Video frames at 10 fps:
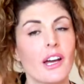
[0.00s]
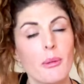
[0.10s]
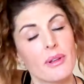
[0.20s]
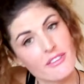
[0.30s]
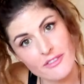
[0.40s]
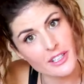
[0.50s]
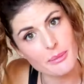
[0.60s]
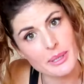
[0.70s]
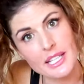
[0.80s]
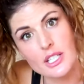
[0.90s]
the help of the
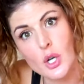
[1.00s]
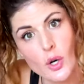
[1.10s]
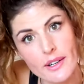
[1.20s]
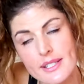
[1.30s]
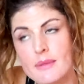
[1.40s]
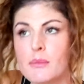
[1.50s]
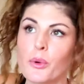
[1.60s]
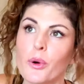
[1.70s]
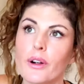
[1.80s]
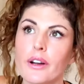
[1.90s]
Philippine Tourism
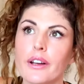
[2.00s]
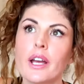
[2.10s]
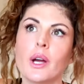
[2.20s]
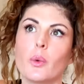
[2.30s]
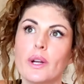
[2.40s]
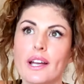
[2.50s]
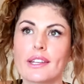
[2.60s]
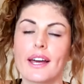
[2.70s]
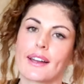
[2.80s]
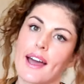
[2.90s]
Board, we got
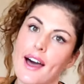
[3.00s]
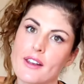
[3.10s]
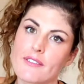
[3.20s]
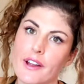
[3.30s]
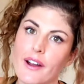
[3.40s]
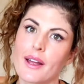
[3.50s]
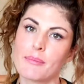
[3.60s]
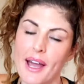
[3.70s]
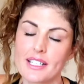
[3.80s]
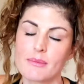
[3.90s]
the heck out of there
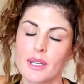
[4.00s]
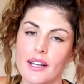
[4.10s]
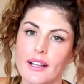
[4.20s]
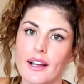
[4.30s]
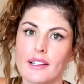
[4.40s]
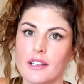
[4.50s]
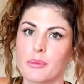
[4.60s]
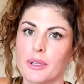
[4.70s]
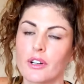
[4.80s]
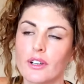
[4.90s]
and back to Manila a
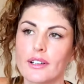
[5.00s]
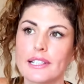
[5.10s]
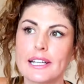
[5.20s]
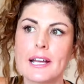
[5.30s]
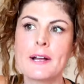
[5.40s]
little bit early.